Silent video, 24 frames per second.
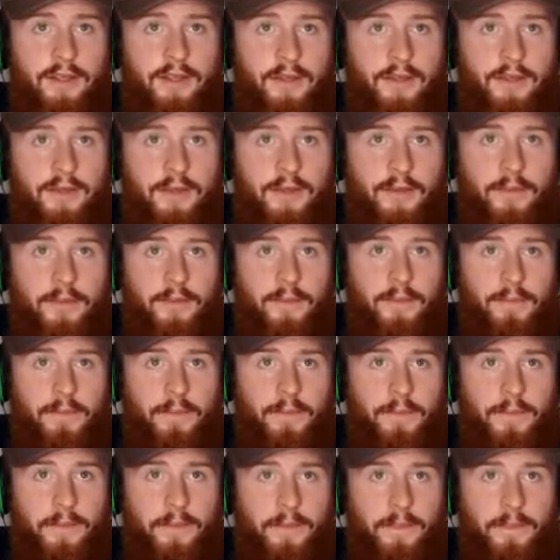
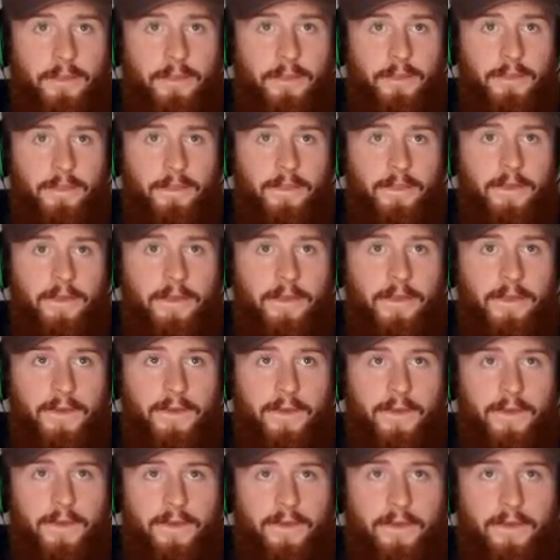
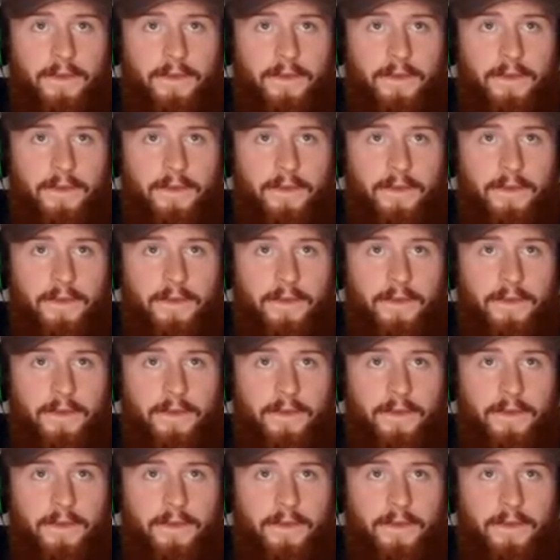[no speech]